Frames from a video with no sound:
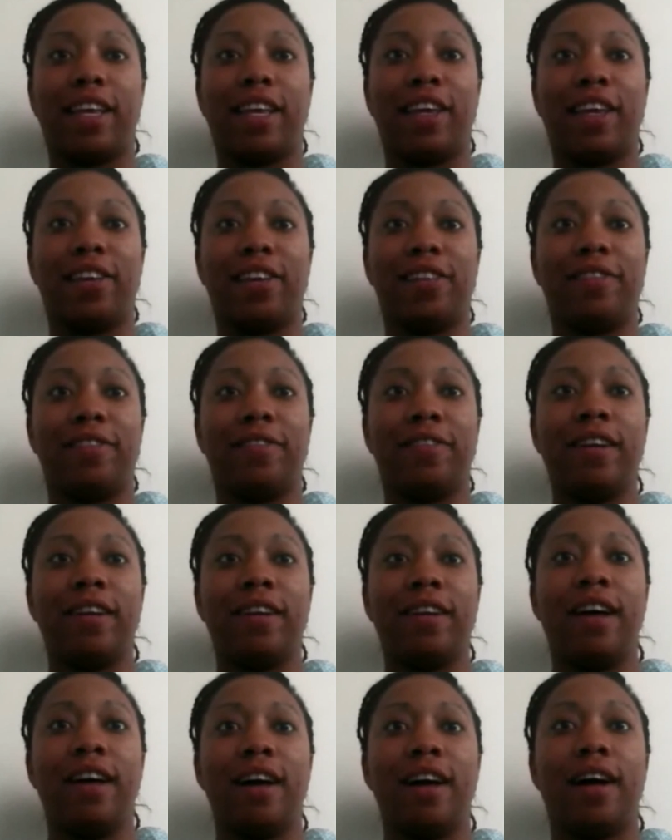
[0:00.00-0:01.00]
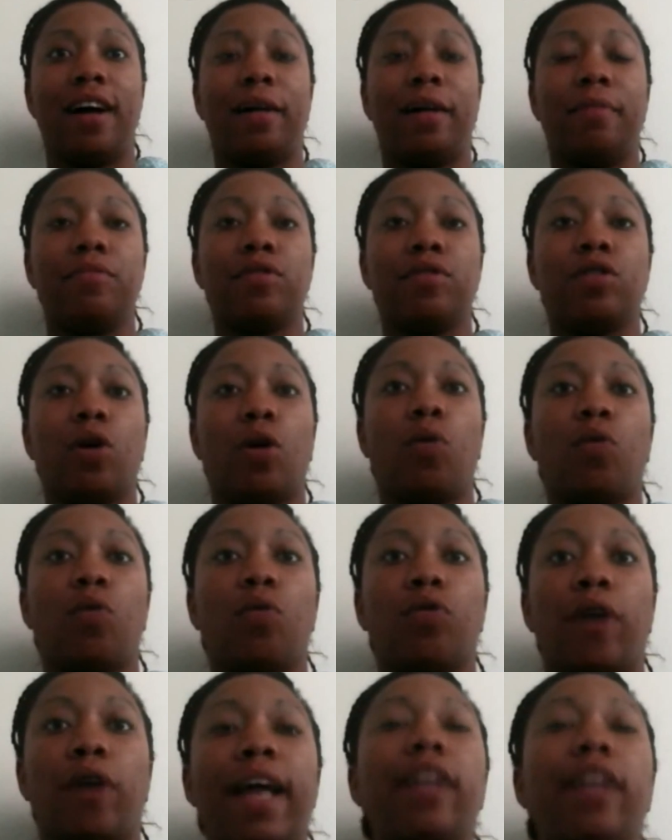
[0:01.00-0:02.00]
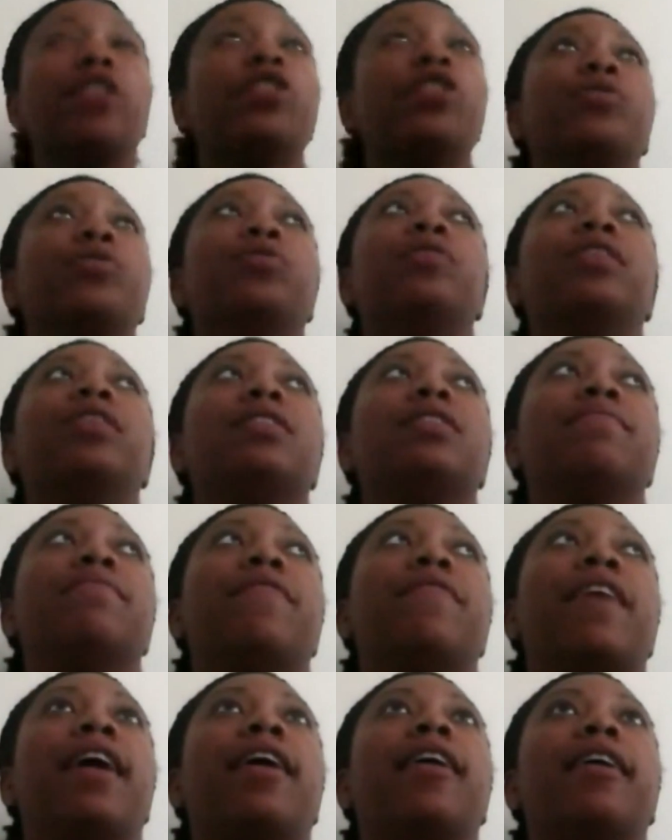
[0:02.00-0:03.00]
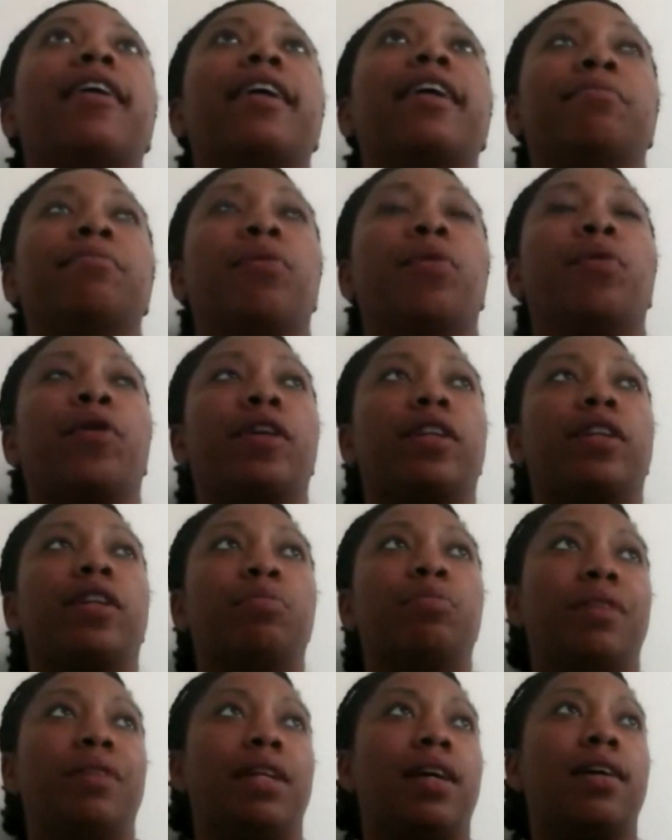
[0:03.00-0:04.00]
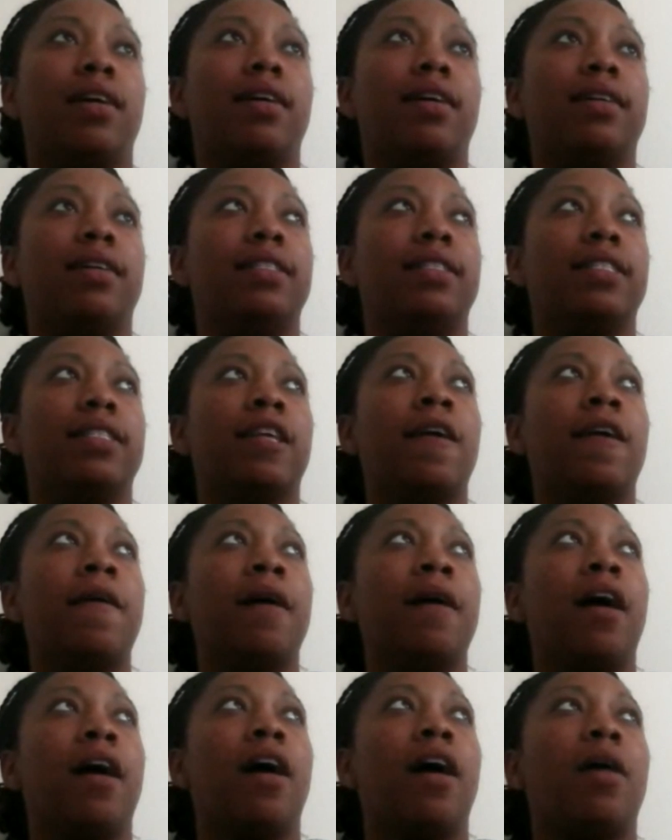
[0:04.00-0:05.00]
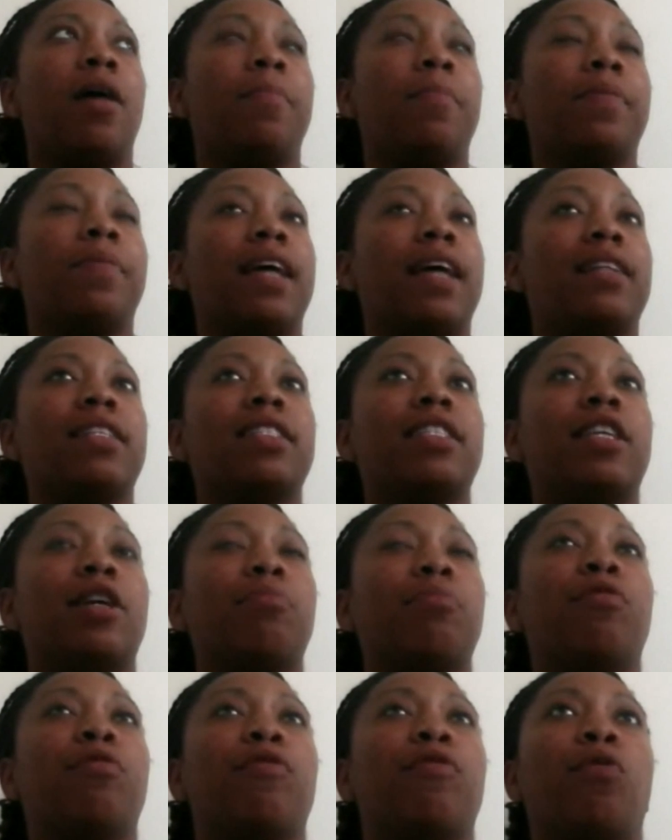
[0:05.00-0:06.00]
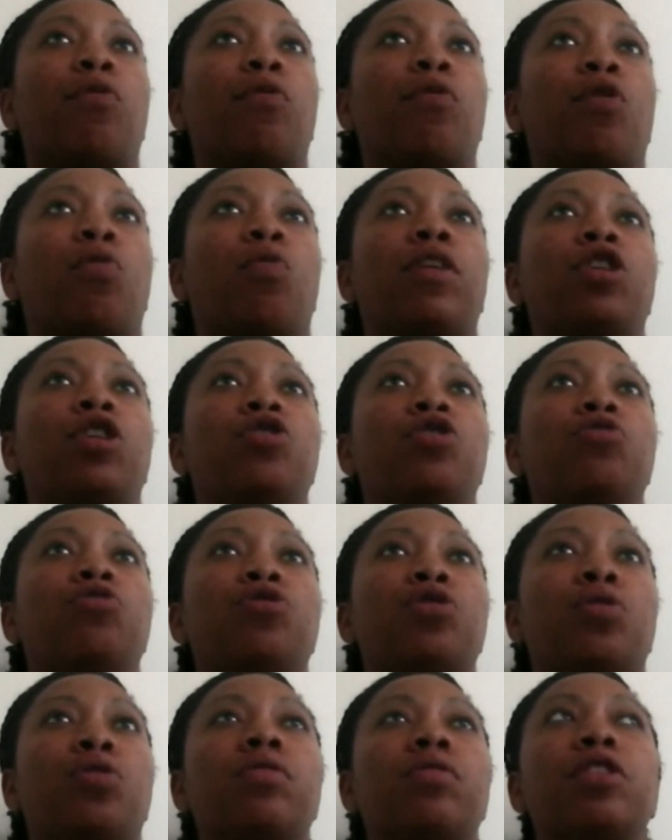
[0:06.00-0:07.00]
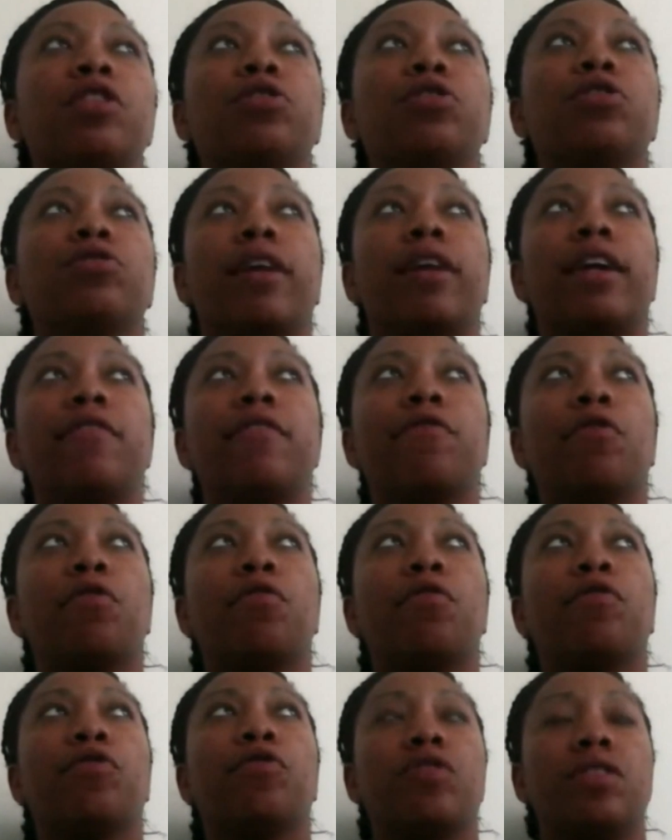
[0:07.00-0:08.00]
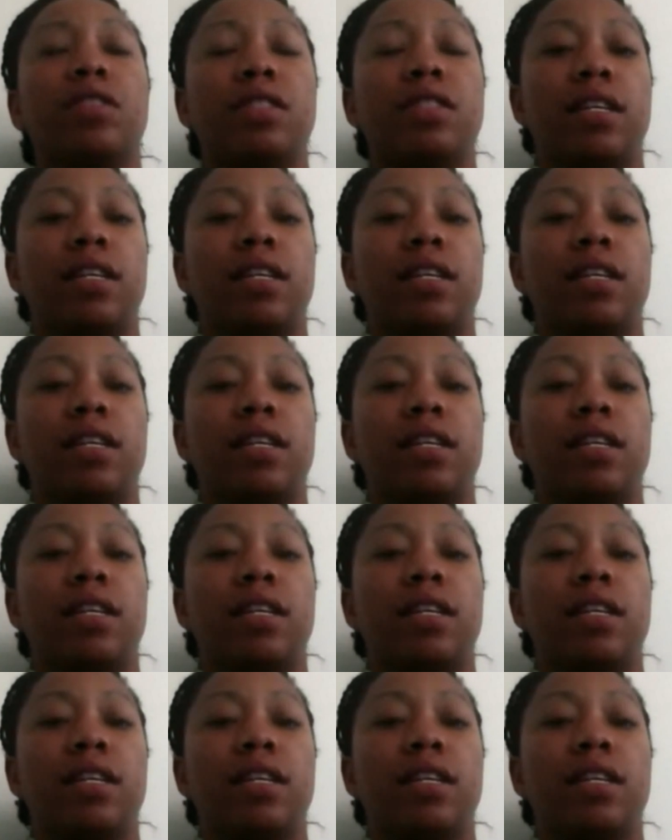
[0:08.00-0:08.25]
thank you. So gratitude is very important because, as I said before, when you show that you're grateful for the